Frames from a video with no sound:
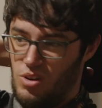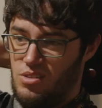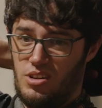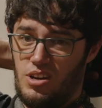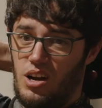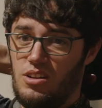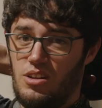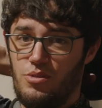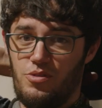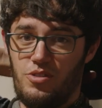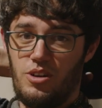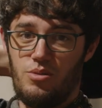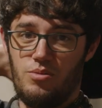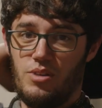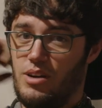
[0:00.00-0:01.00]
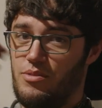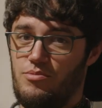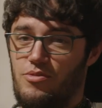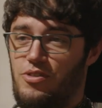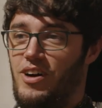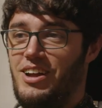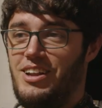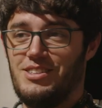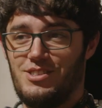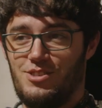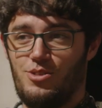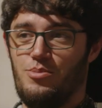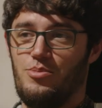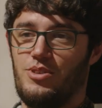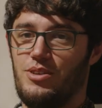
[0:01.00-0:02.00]
Car Loan For You, a finance
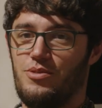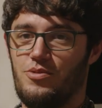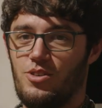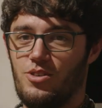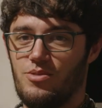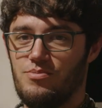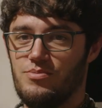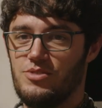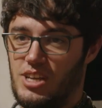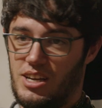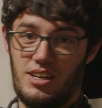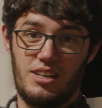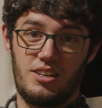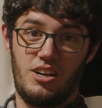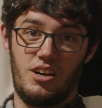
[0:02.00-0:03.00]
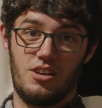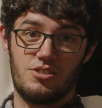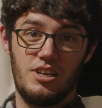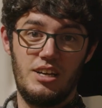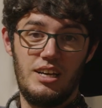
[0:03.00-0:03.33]
company for second-hand cars.